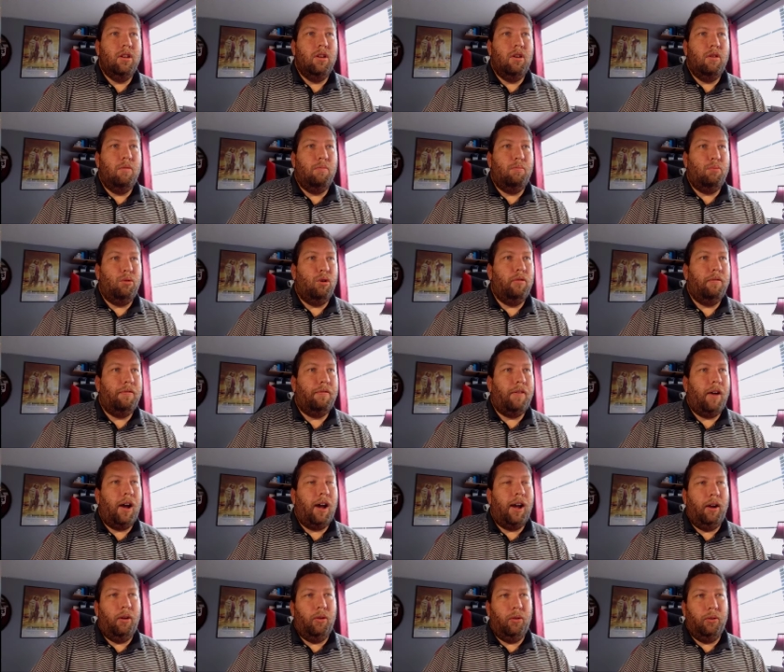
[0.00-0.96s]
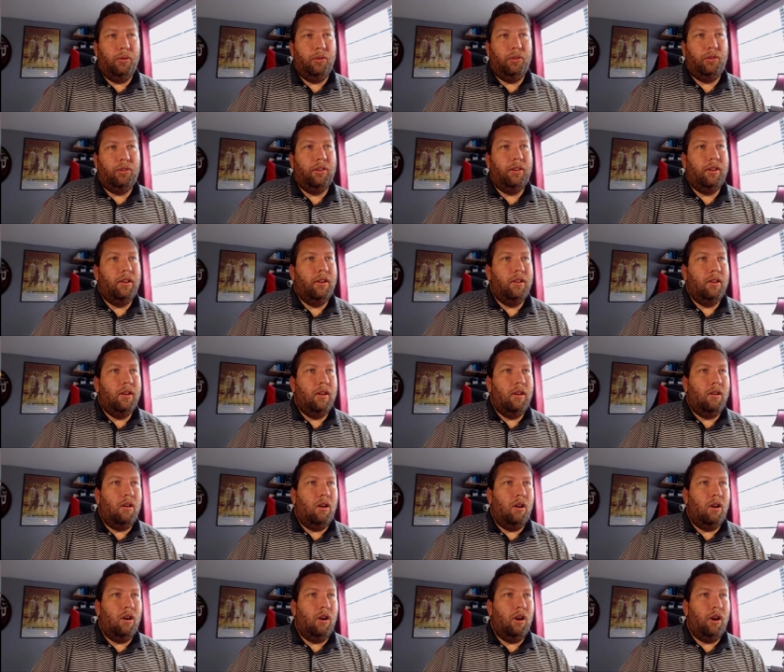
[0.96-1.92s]
profiles
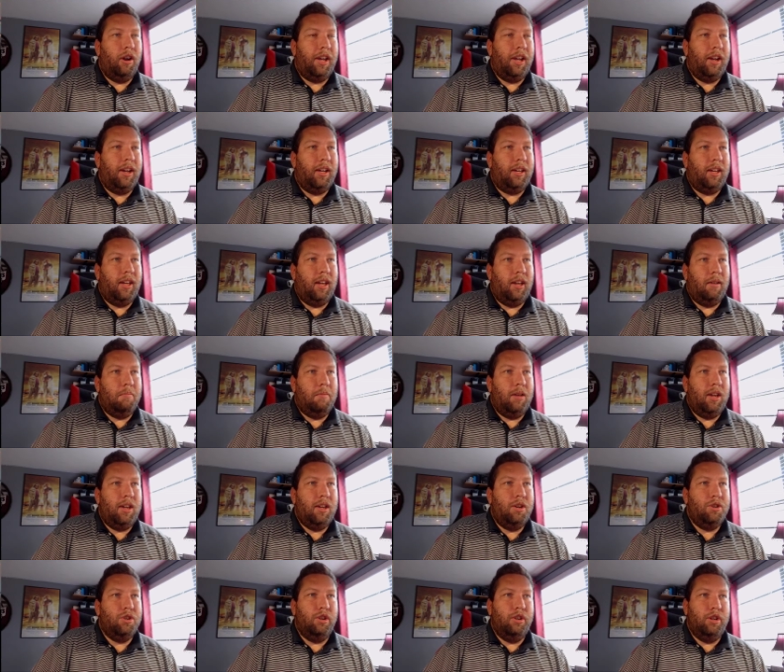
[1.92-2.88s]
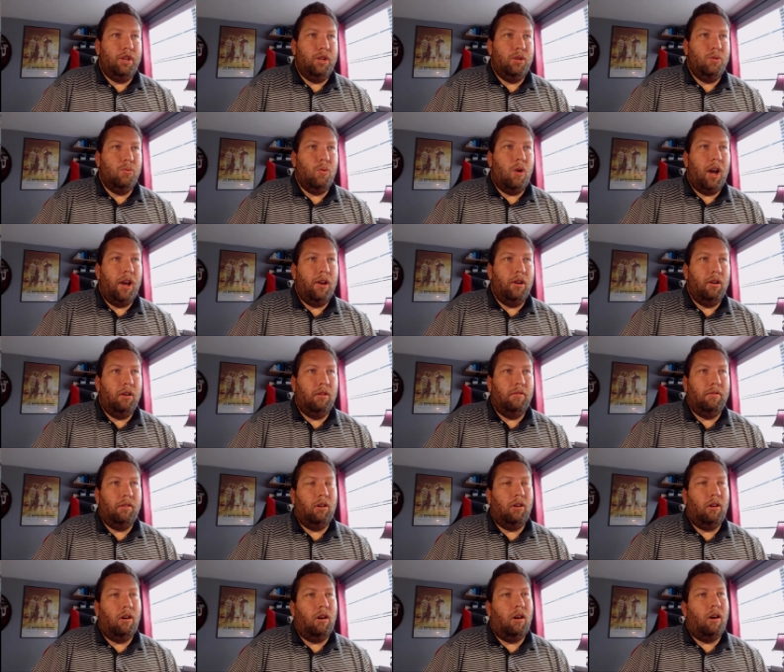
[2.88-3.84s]
are getting a major UI
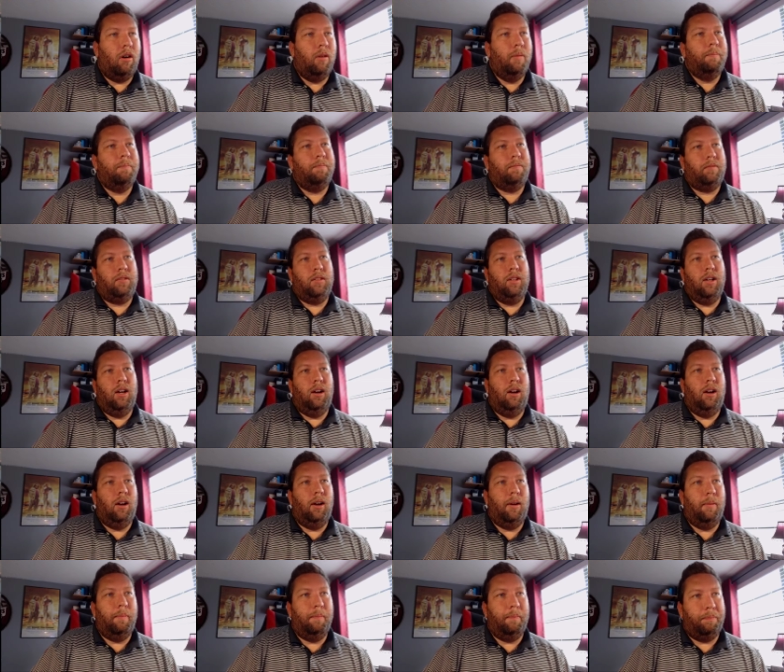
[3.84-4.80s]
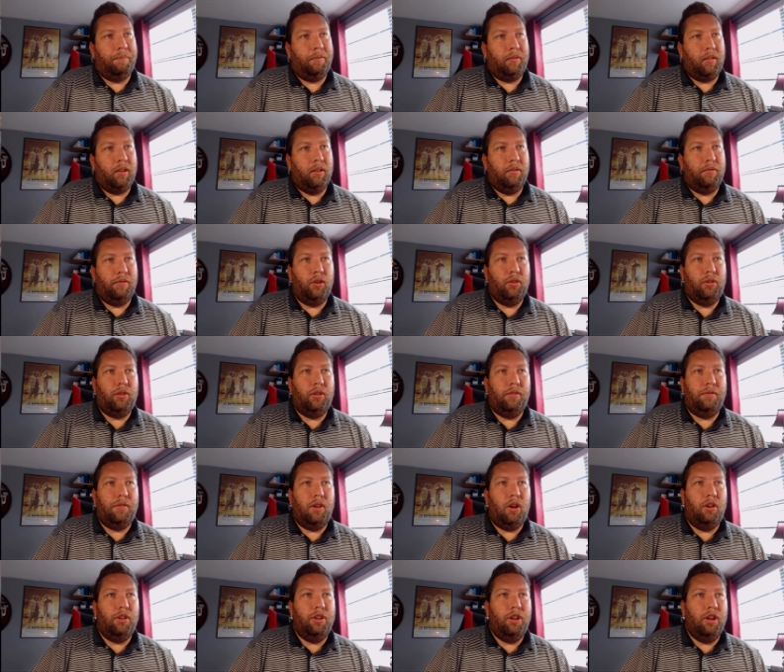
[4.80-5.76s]
overhaul um, first of
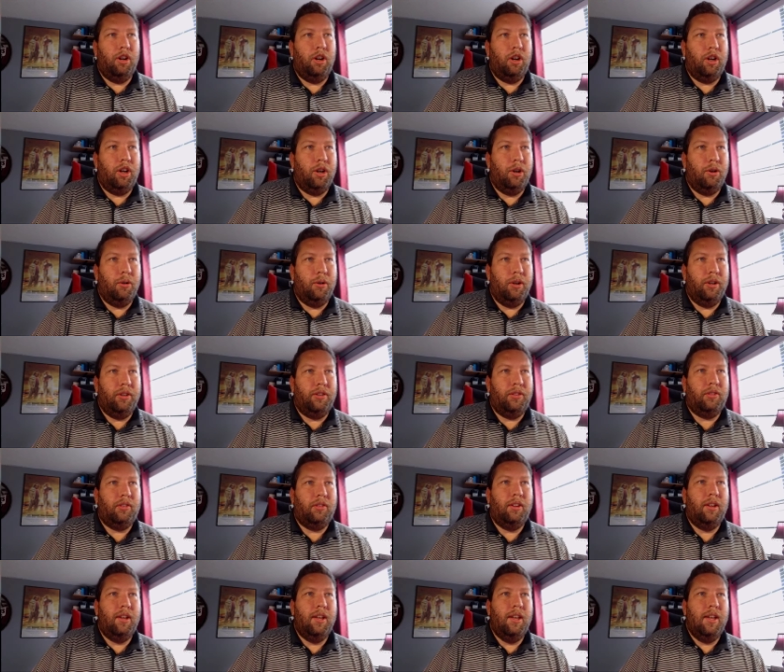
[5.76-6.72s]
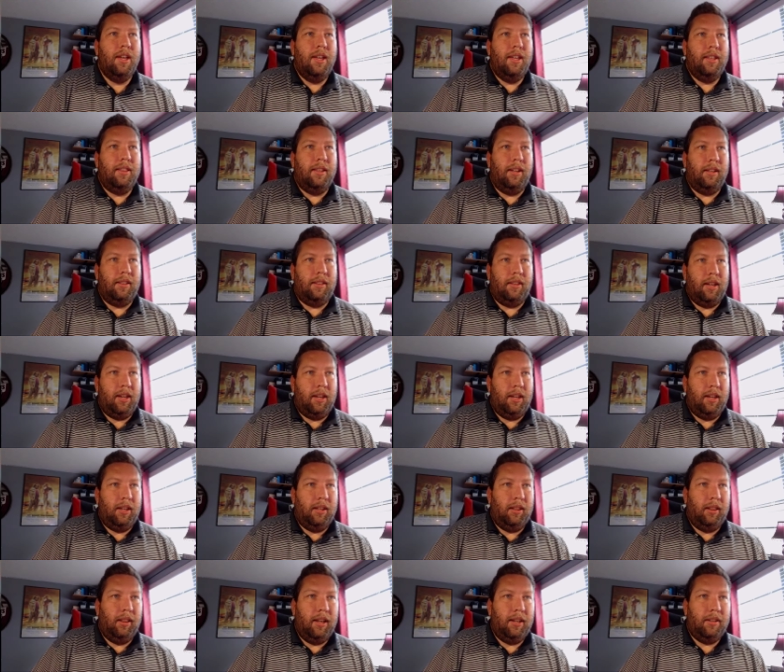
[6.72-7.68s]
all you're gonna notice that
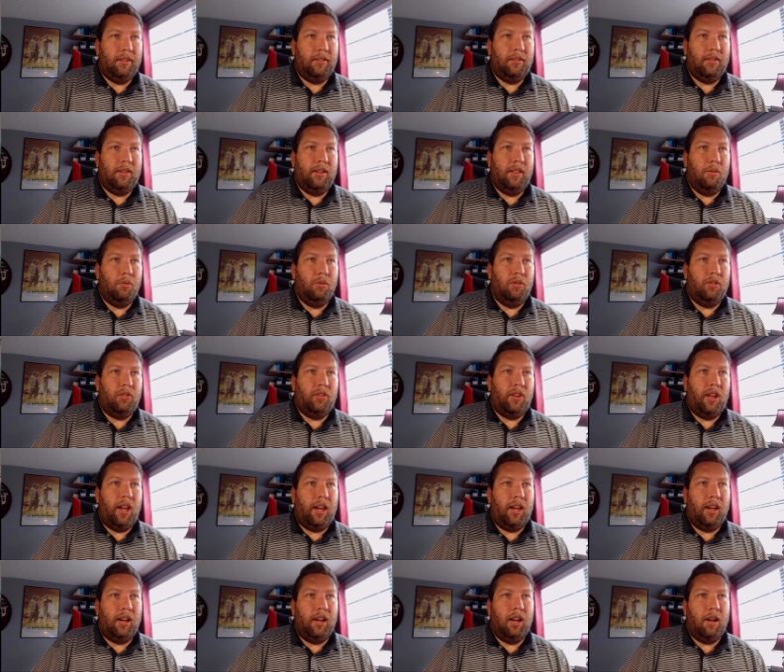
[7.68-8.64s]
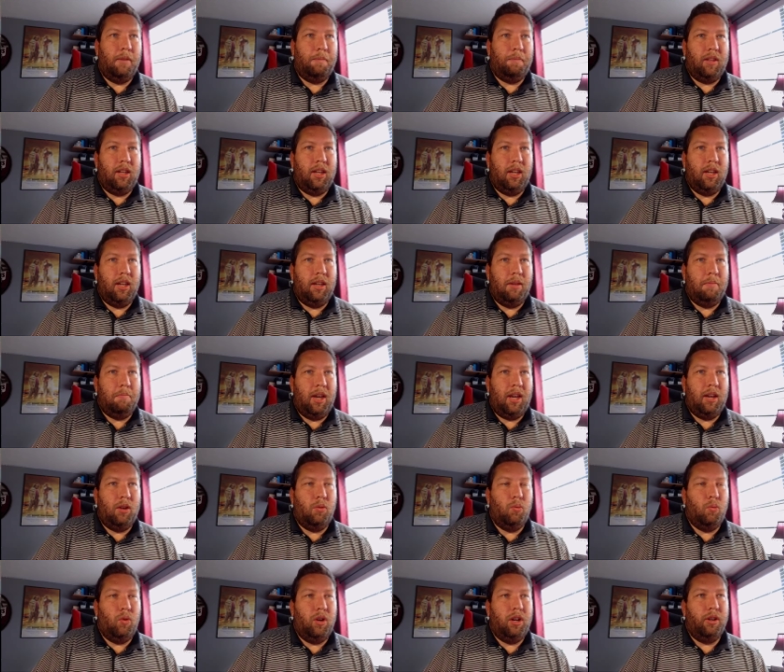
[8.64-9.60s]
the list that was taking up the
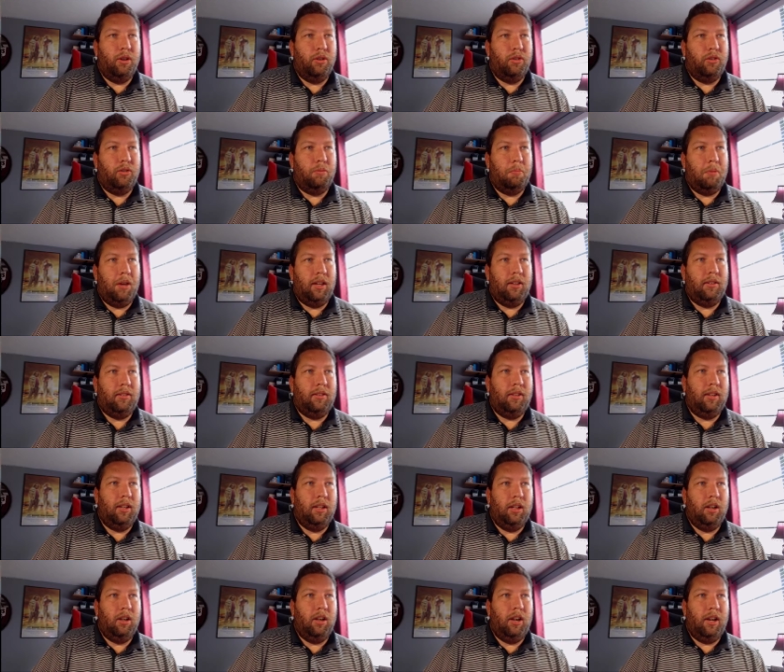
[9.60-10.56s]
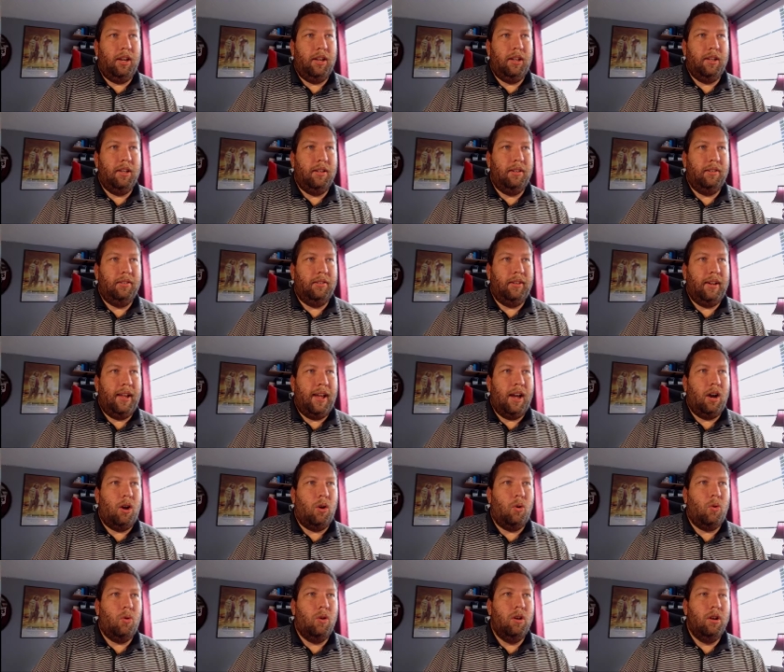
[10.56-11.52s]
main window space here is
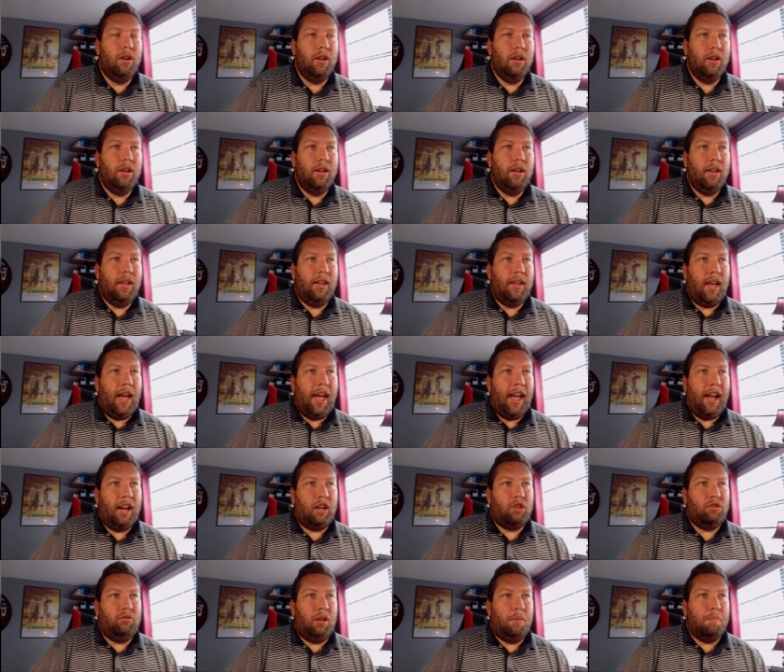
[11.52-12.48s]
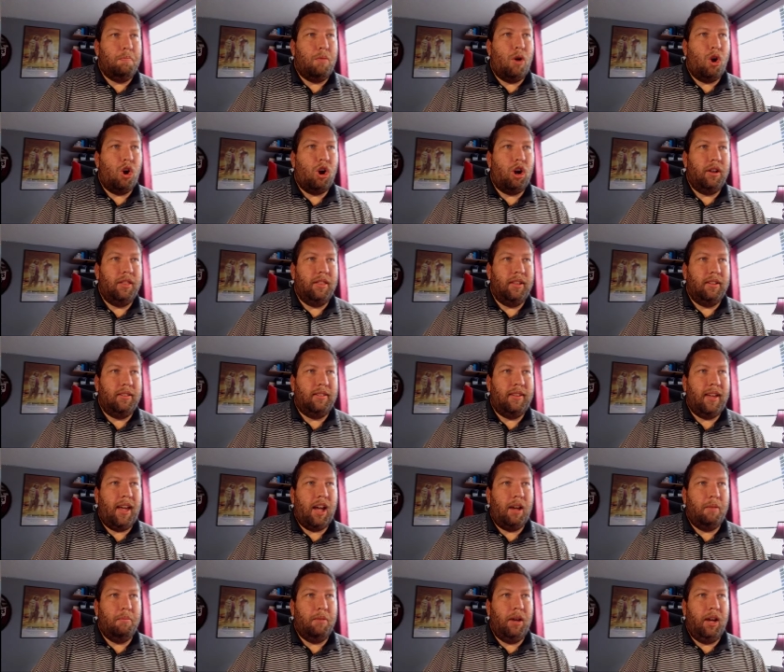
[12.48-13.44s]
now actually part of the
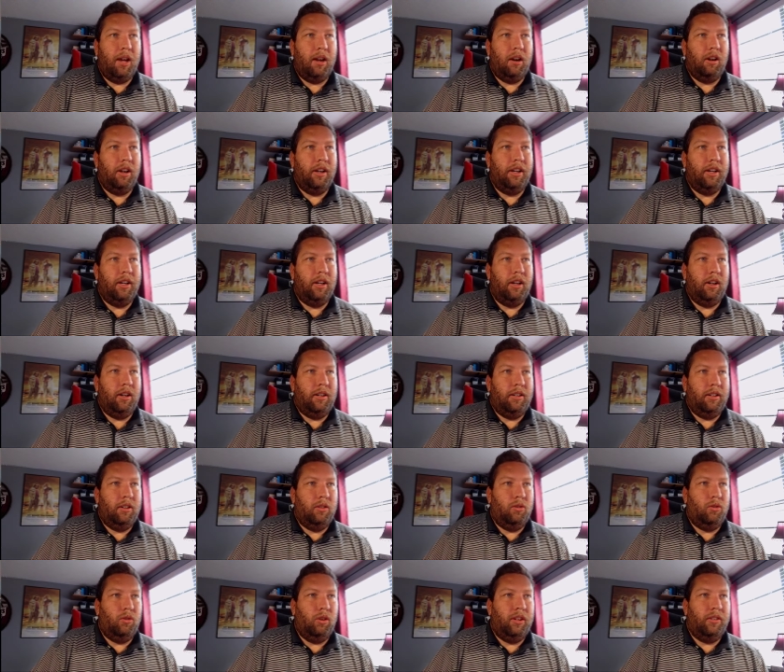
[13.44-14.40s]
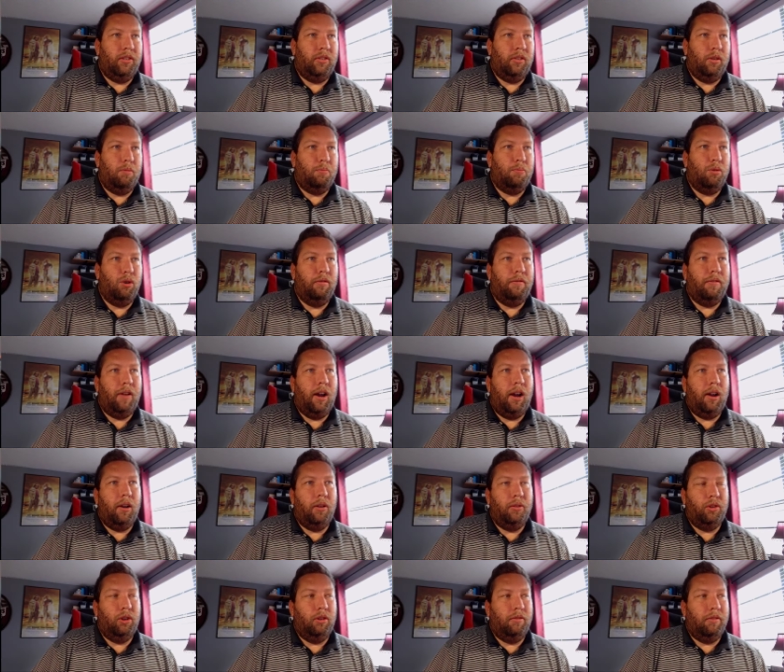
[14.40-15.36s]
tab header here. It'll list the
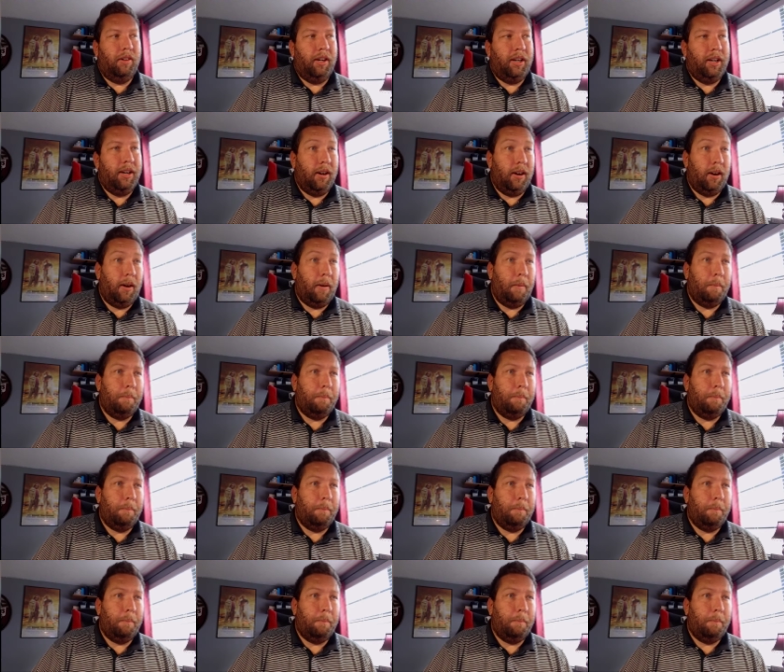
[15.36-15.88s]
profiles over here.